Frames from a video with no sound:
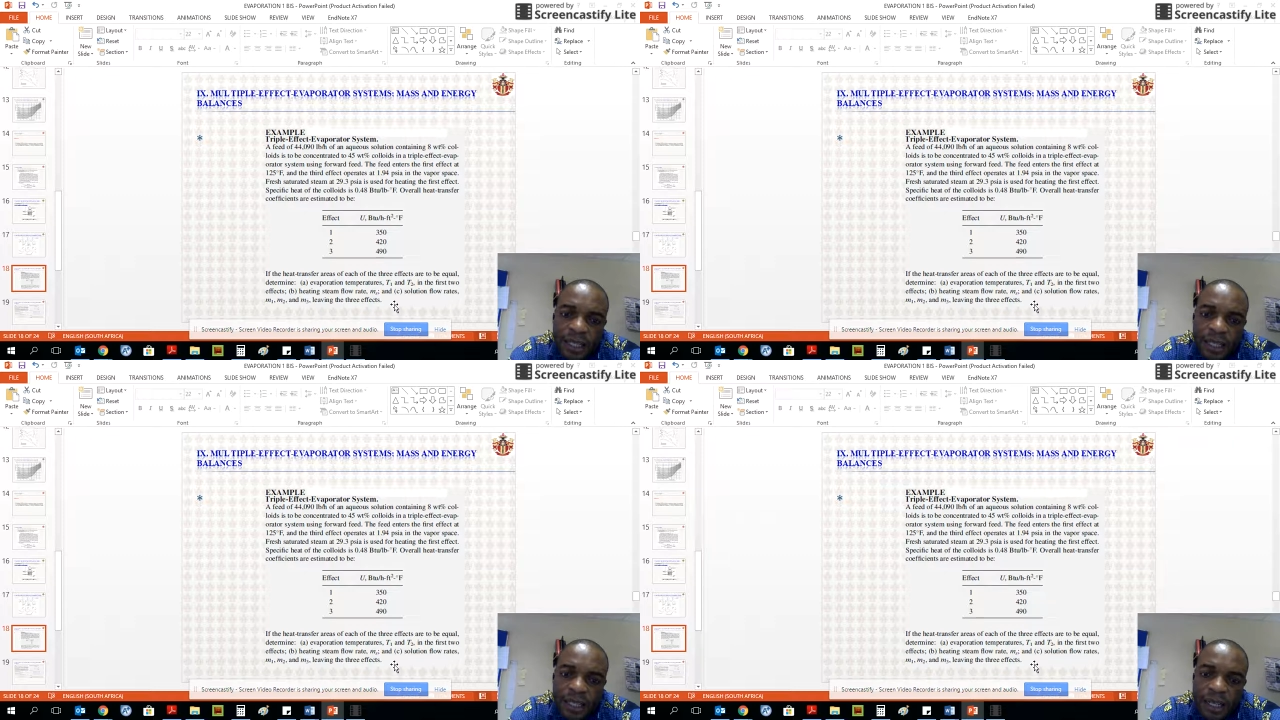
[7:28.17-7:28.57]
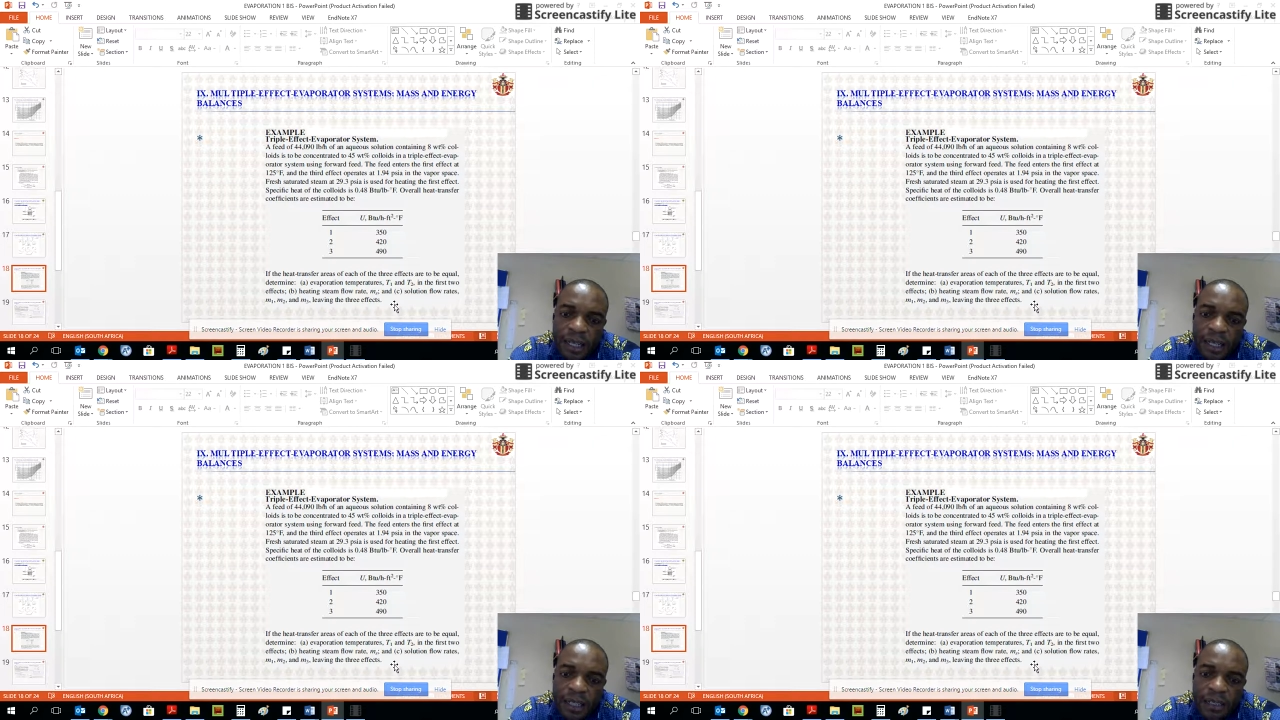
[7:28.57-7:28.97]

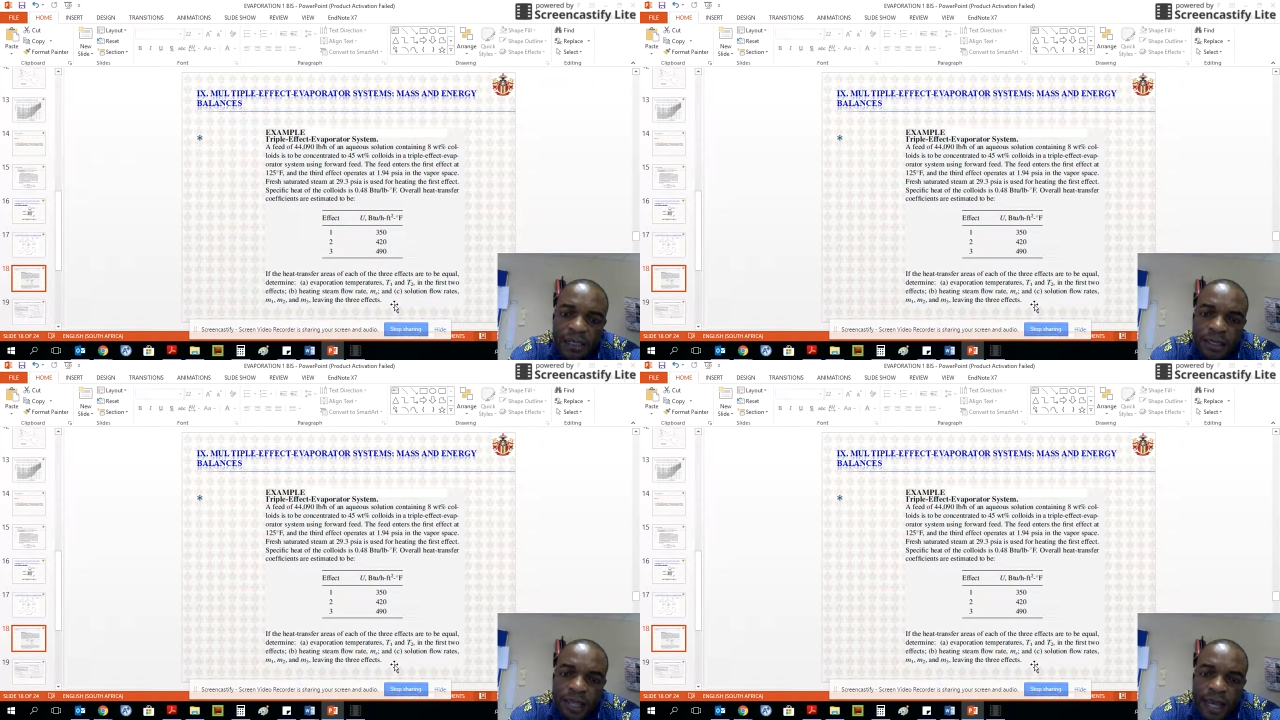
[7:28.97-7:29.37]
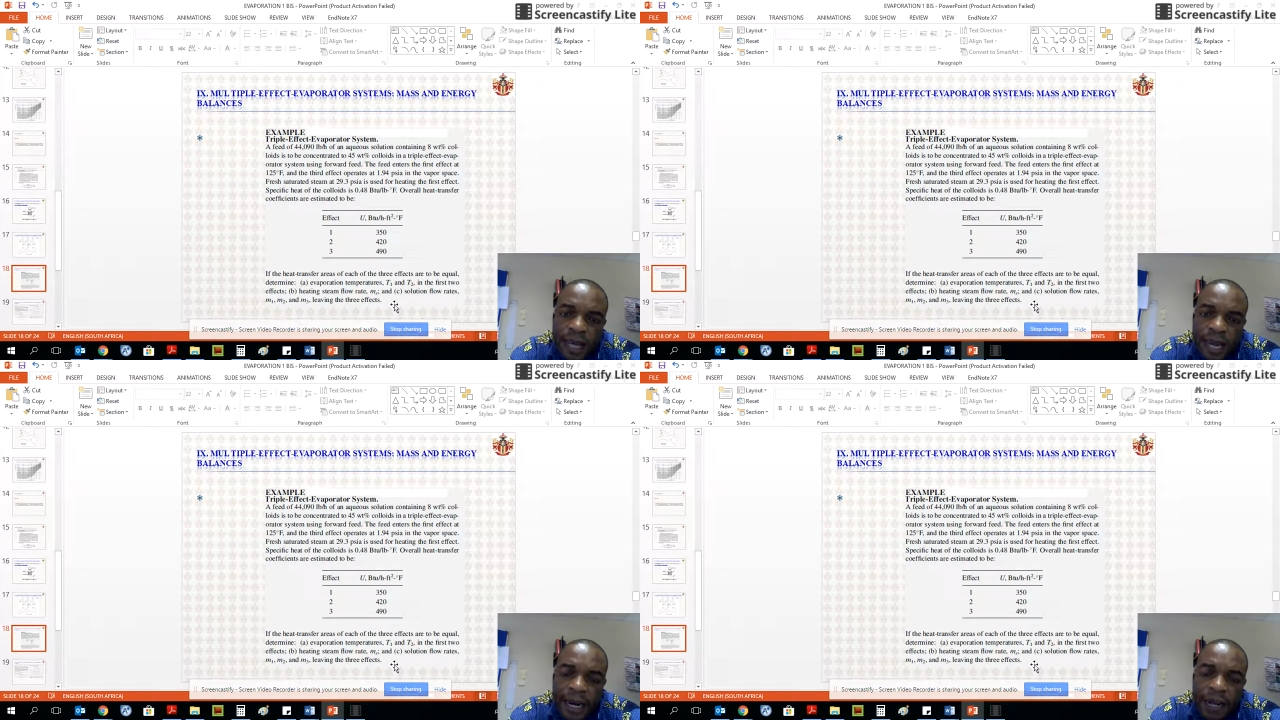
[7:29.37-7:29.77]
It
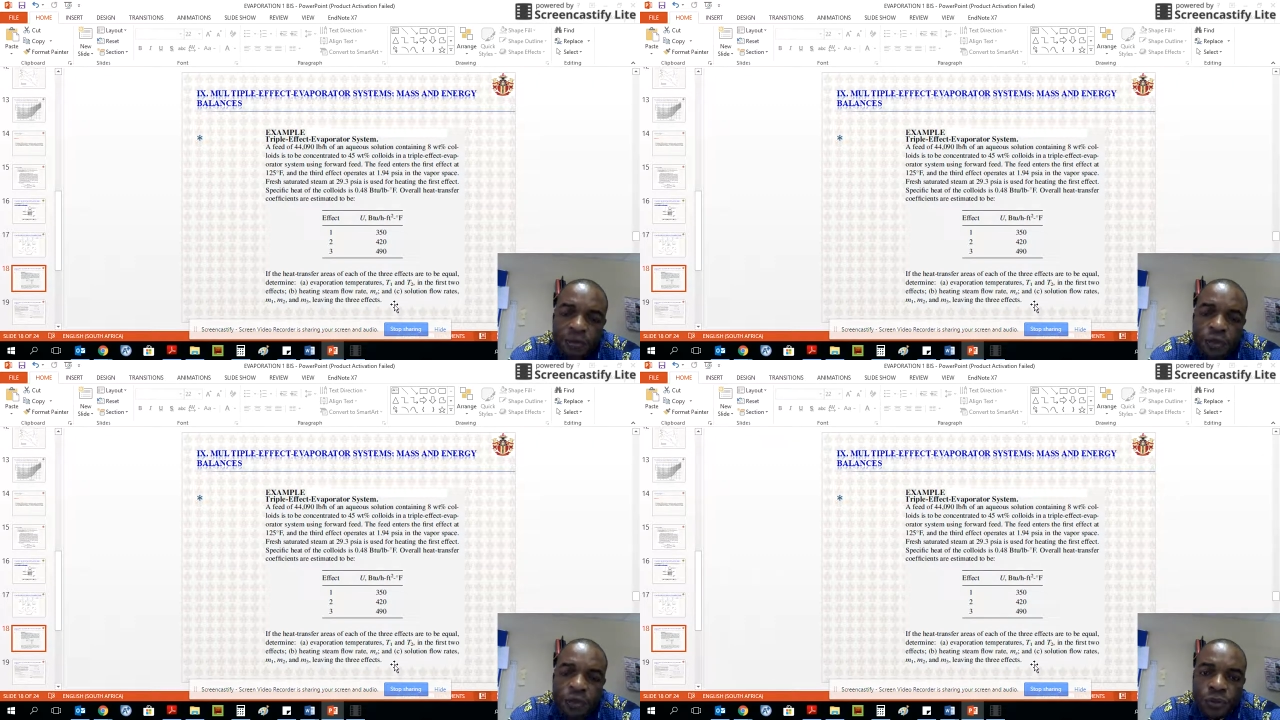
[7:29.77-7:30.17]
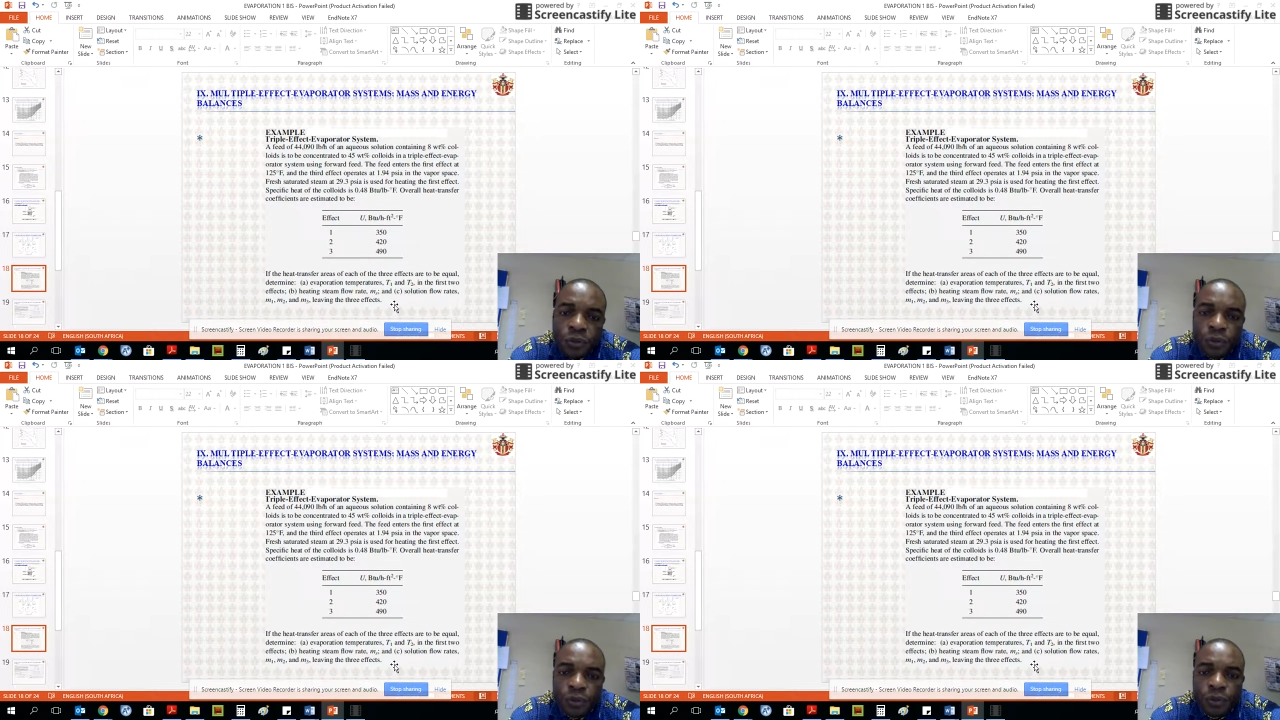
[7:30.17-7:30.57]
allows you,